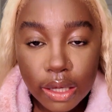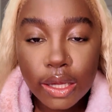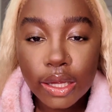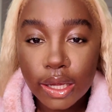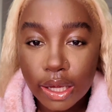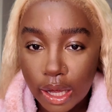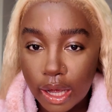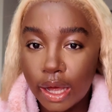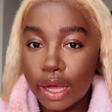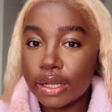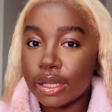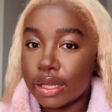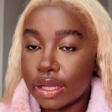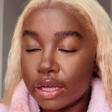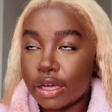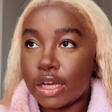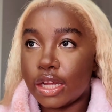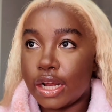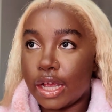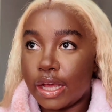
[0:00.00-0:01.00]
Yeah, I
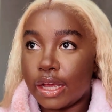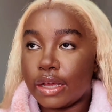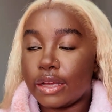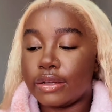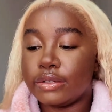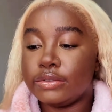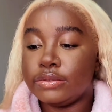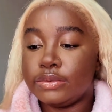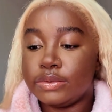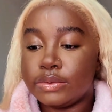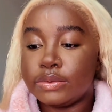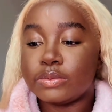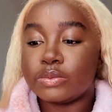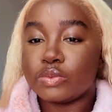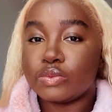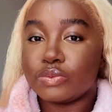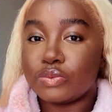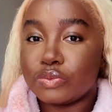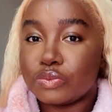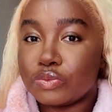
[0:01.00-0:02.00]
love that.
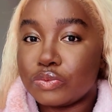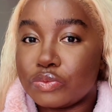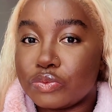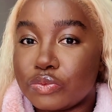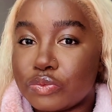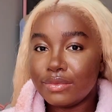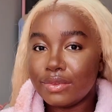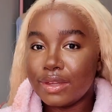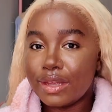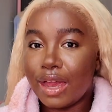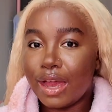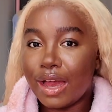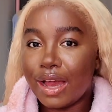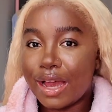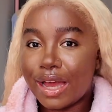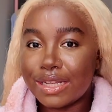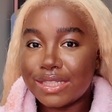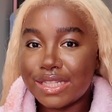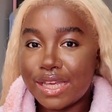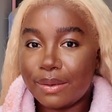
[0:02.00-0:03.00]
I
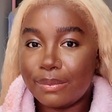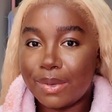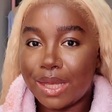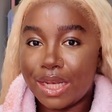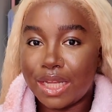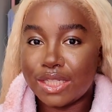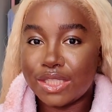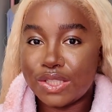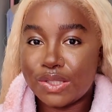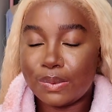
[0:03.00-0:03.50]
got 10 minutes